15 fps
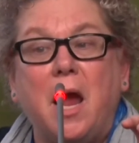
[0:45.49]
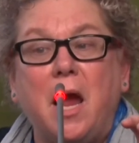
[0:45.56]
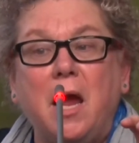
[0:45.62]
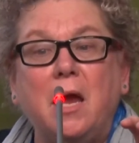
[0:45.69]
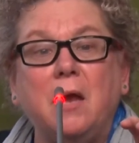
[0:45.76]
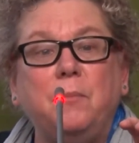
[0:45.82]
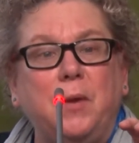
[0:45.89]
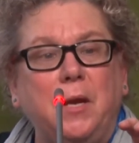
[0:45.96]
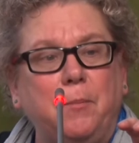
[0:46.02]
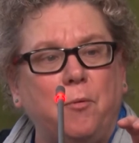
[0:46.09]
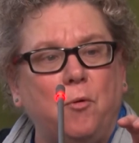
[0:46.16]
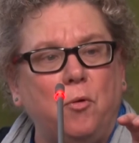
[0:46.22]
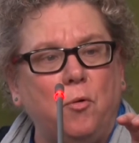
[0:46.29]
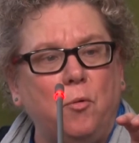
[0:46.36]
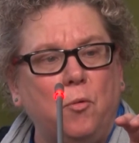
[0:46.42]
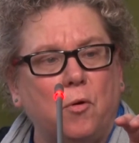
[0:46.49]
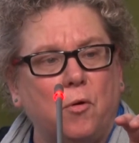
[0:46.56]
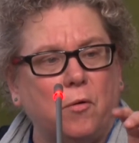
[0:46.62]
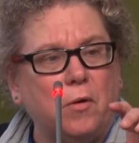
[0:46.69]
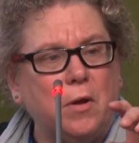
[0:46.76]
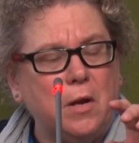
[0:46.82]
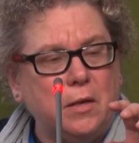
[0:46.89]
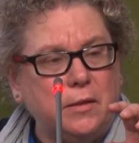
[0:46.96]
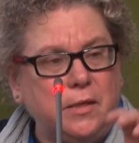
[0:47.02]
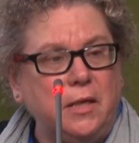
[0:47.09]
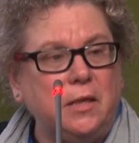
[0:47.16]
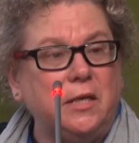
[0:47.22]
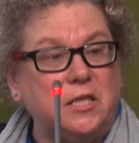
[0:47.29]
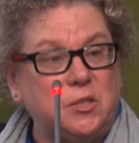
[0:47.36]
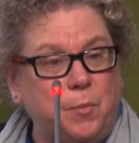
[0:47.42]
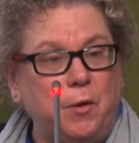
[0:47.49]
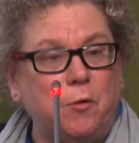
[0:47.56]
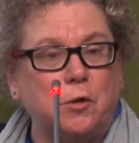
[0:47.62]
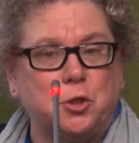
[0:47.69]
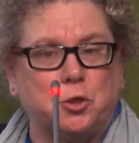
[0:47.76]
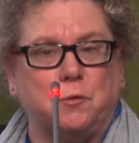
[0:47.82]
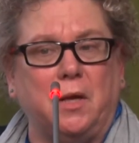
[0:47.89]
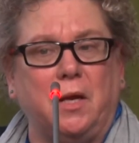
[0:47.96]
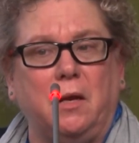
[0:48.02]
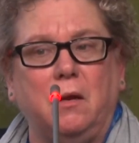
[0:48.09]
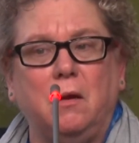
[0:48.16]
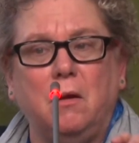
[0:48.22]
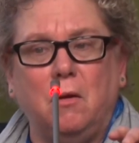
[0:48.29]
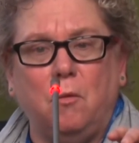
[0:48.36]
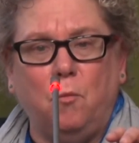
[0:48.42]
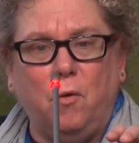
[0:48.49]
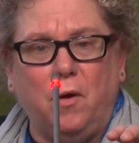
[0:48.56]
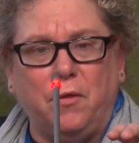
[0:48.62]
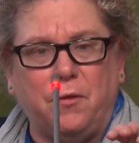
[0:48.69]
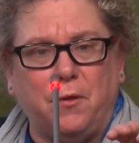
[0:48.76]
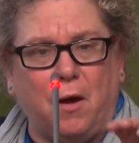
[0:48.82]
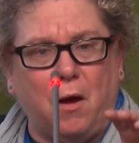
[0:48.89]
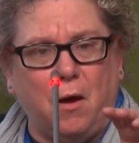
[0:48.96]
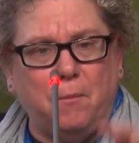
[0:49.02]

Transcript: and people who were dealing spiritually with